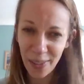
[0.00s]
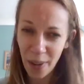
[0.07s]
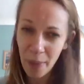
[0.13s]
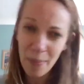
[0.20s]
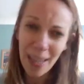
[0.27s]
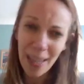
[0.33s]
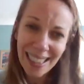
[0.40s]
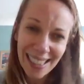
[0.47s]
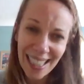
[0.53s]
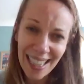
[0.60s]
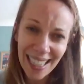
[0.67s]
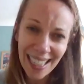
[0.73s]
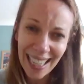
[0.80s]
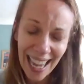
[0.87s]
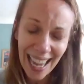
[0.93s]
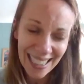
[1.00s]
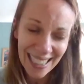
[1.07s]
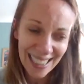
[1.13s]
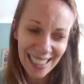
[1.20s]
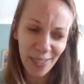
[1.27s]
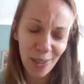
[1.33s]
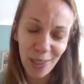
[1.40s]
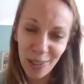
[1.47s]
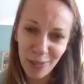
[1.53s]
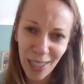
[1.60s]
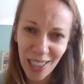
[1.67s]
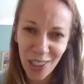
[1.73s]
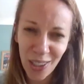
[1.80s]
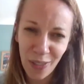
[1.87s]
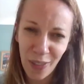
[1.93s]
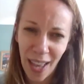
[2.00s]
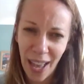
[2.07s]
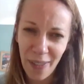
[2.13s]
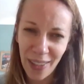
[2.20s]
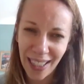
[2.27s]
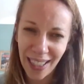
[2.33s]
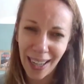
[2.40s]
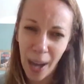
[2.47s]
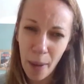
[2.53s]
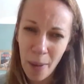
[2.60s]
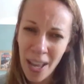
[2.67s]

to it means that the collection is all the richer for having a